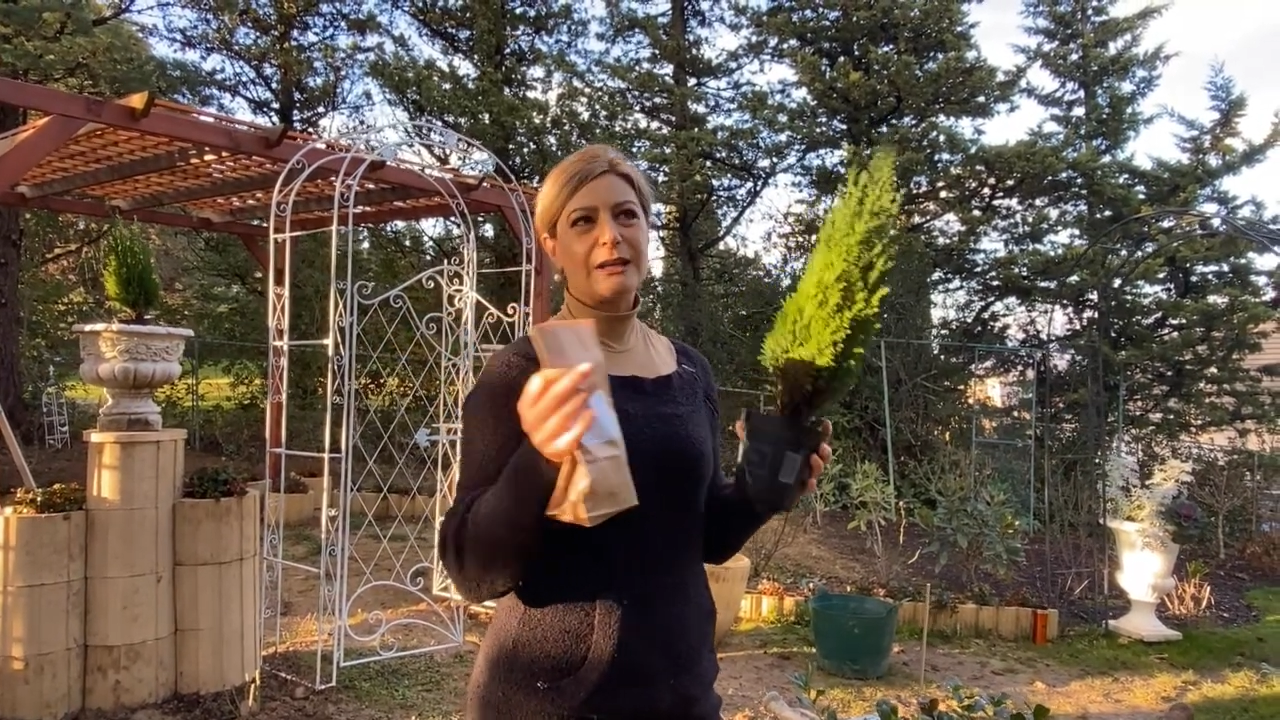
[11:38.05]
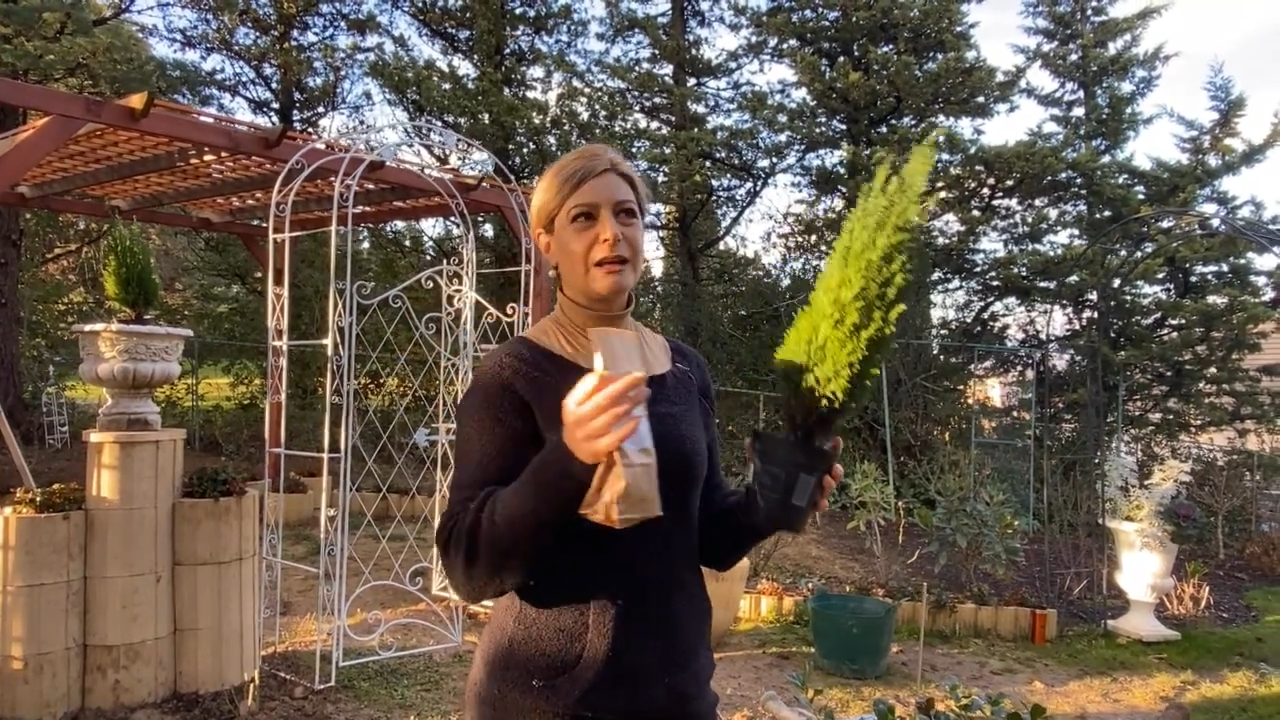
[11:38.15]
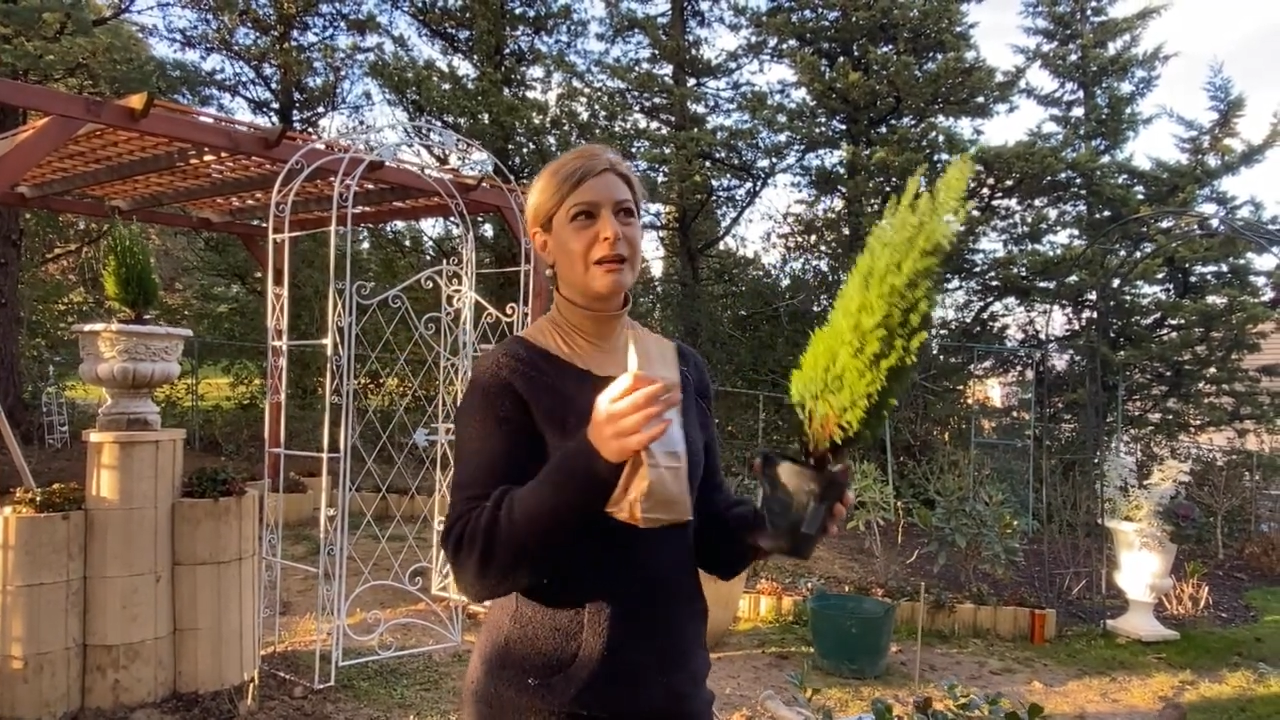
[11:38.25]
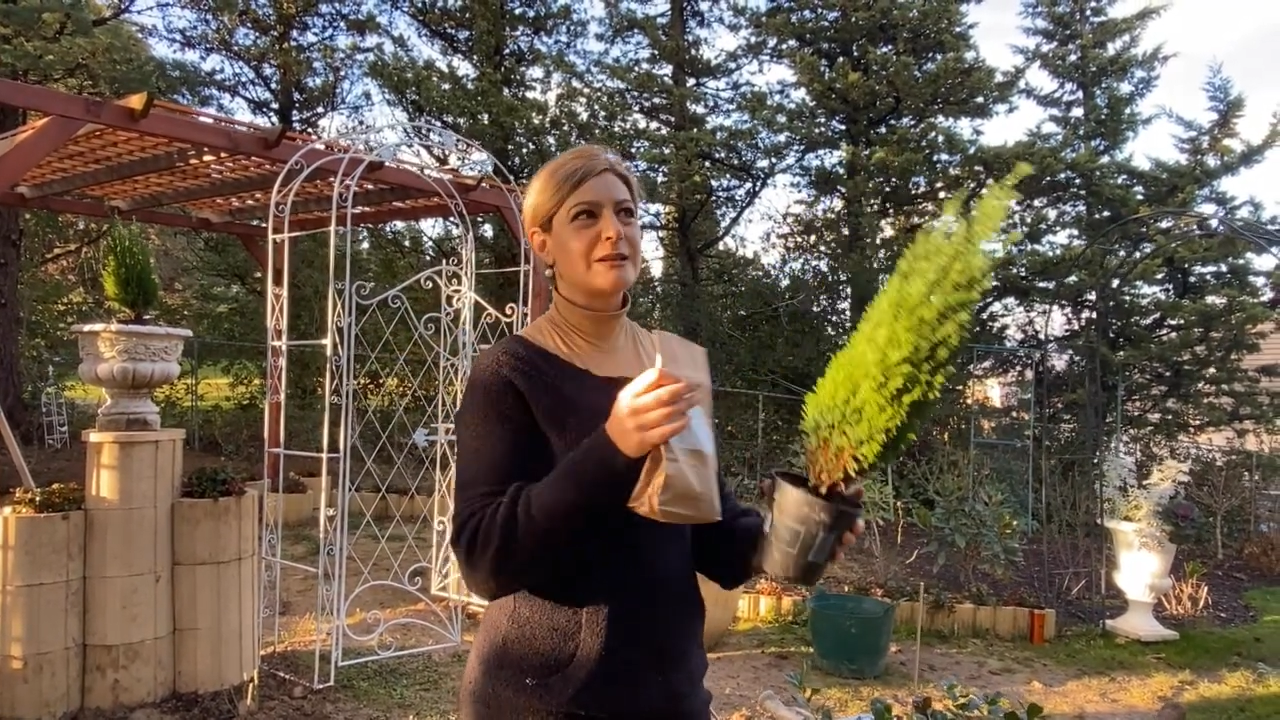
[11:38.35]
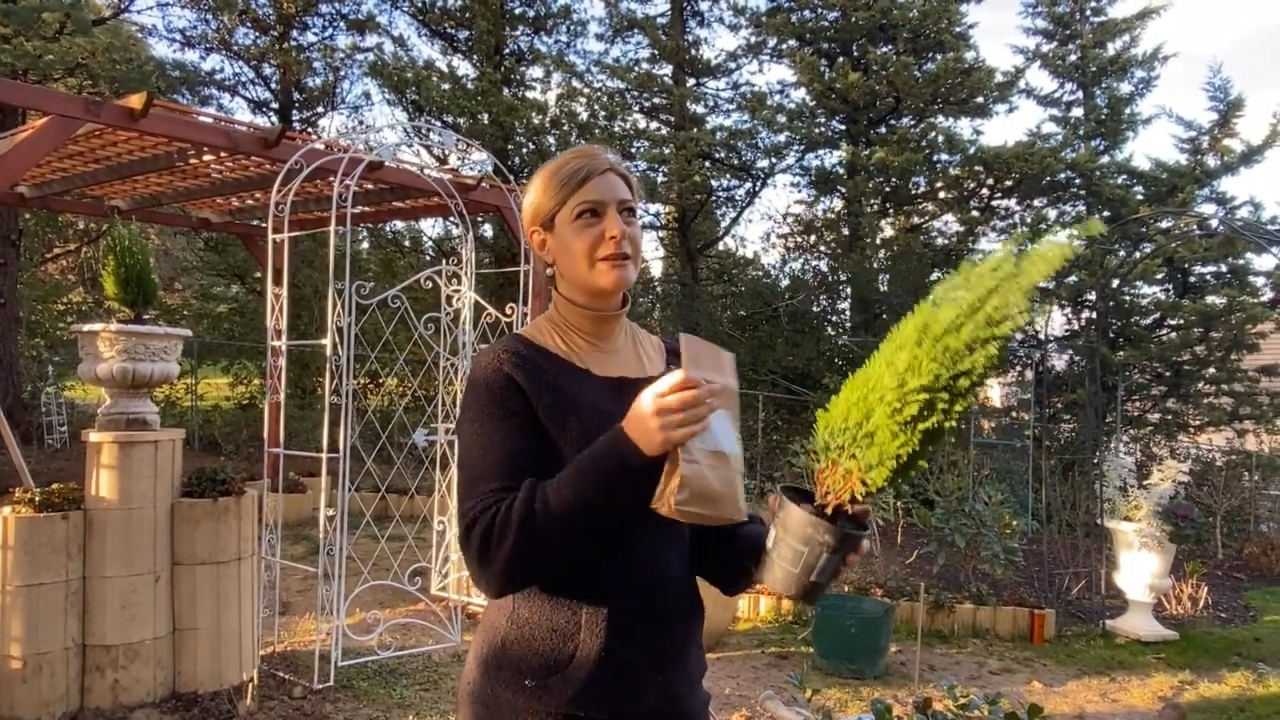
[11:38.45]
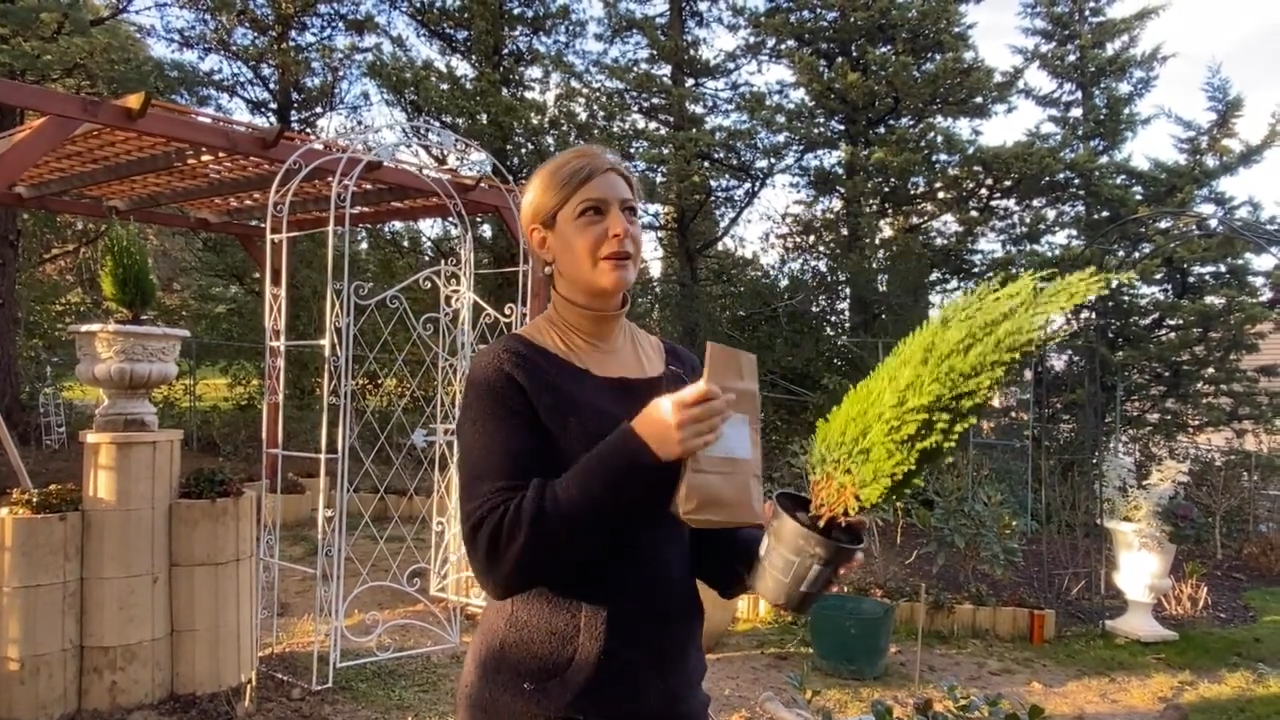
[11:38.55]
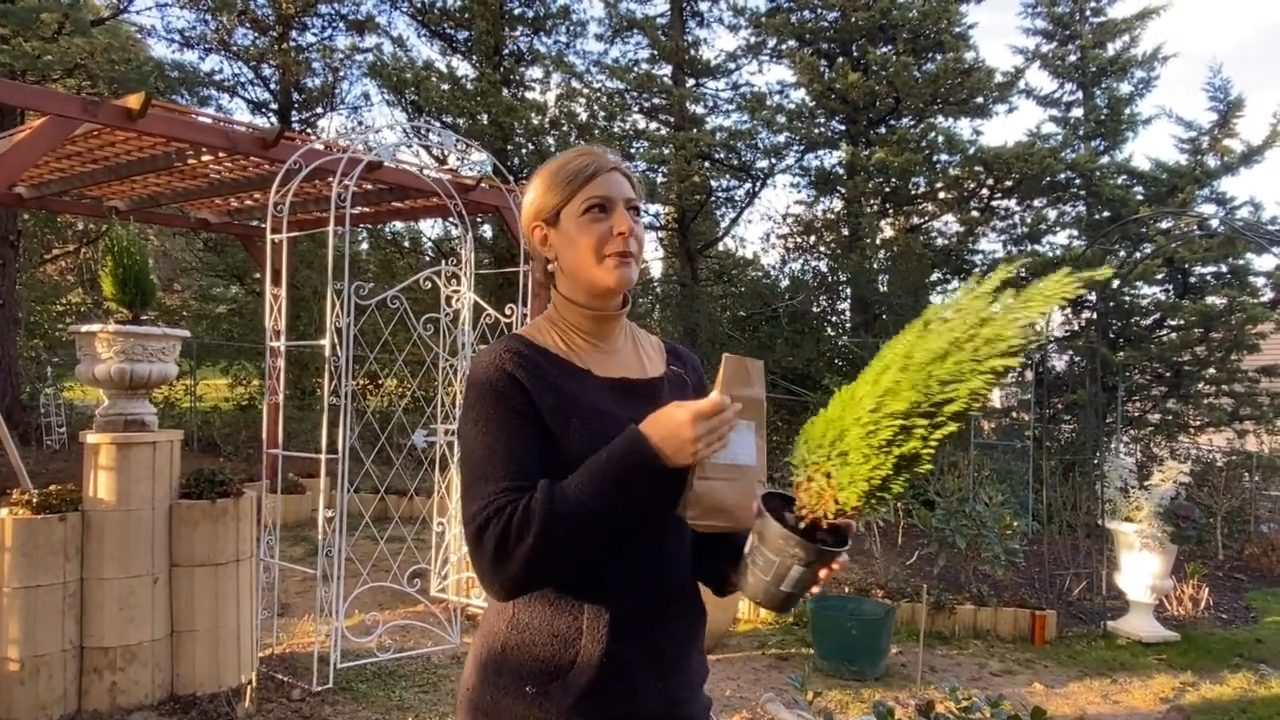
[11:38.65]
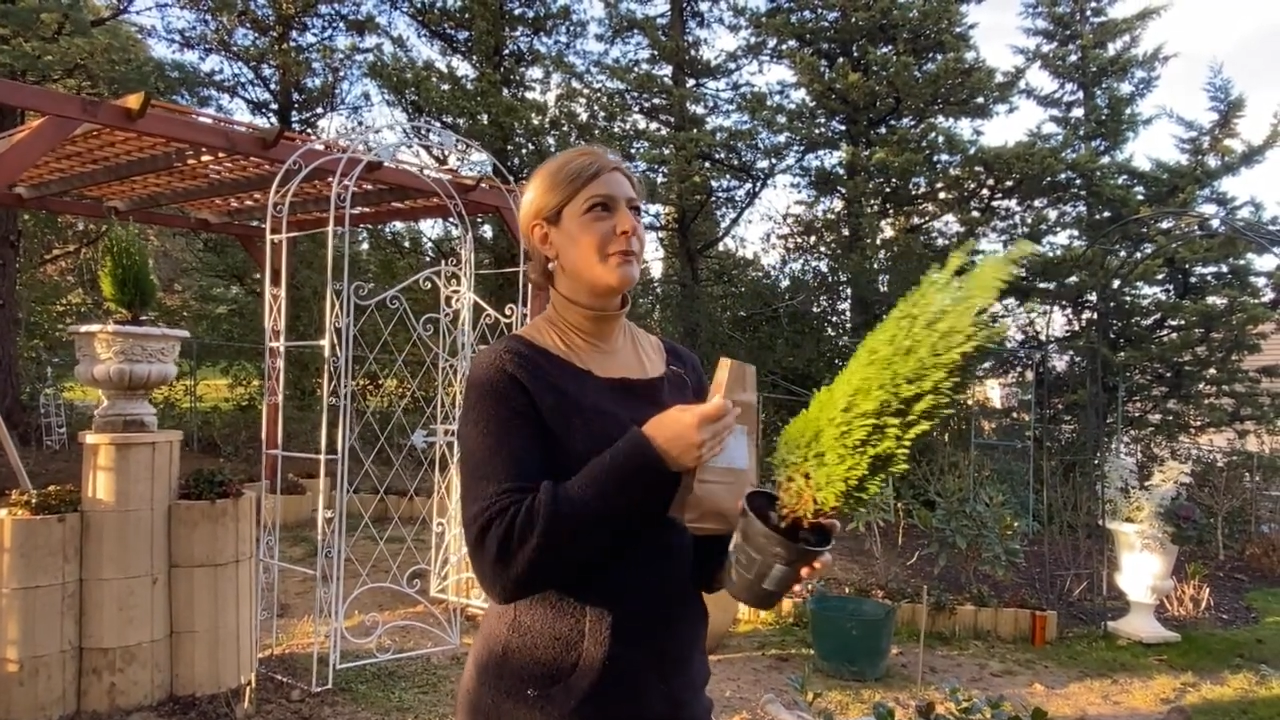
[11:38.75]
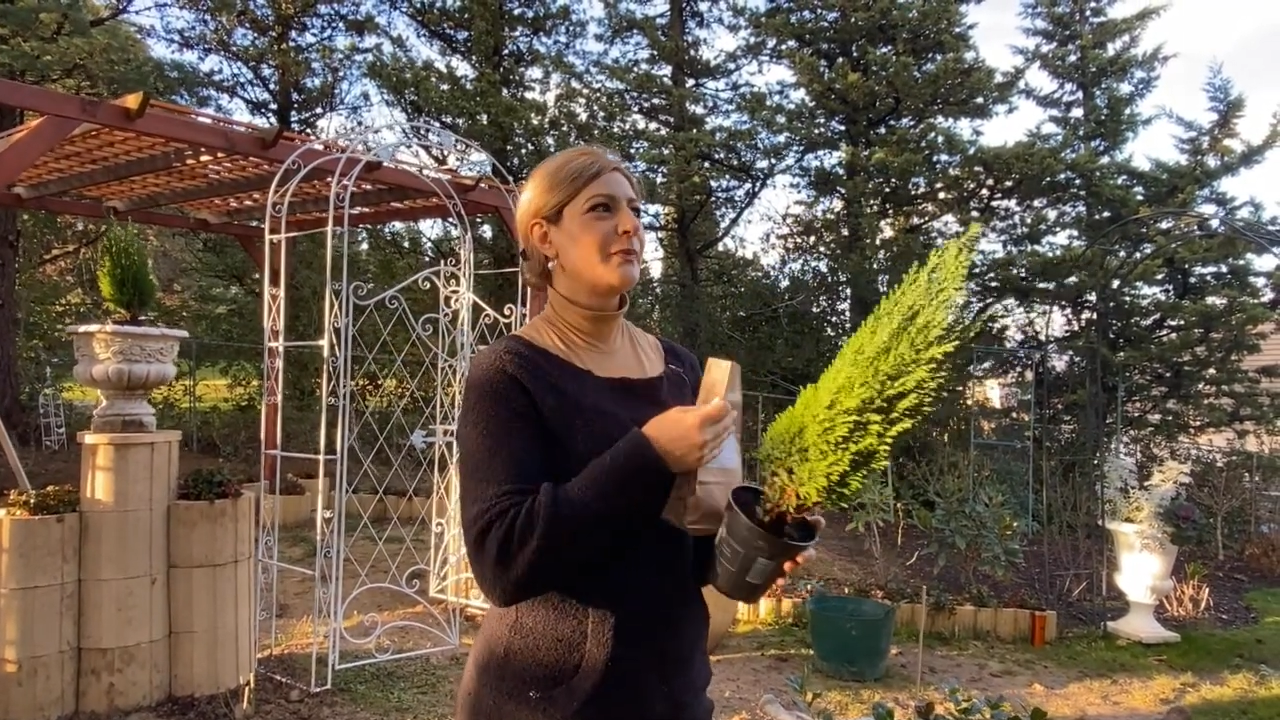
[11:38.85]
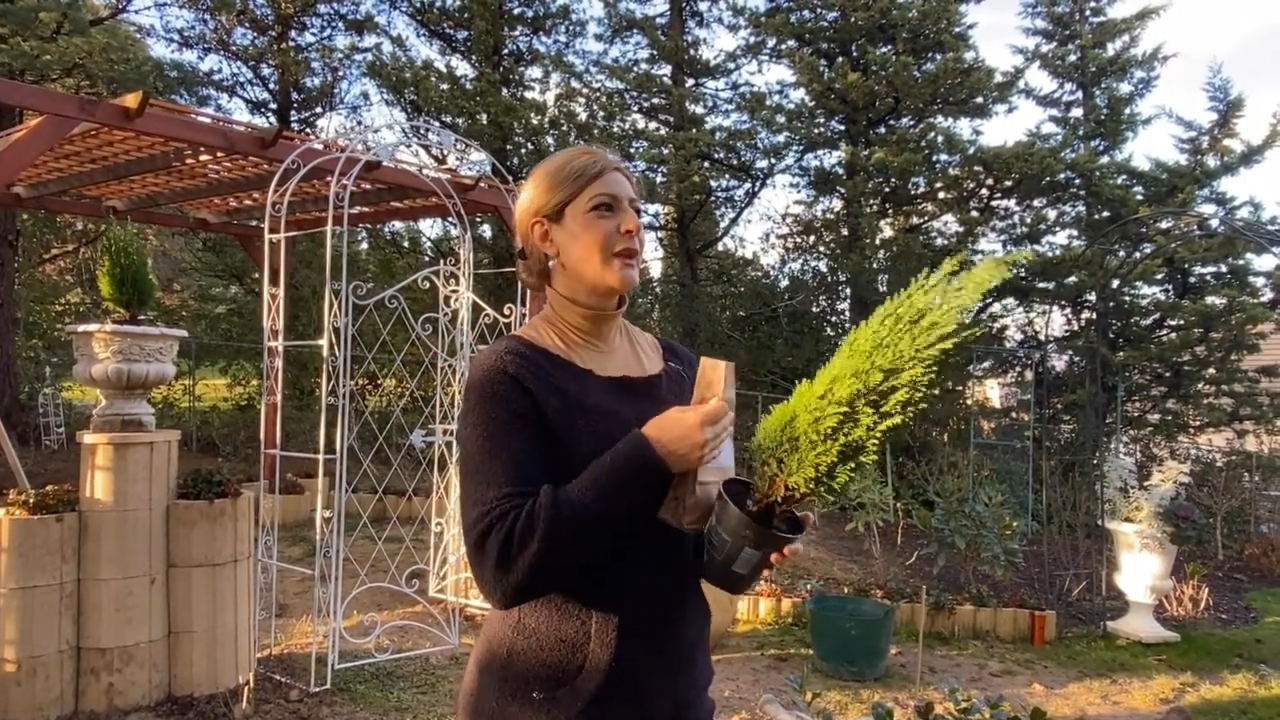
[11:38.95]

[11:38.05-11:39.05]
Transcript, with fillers: It has um,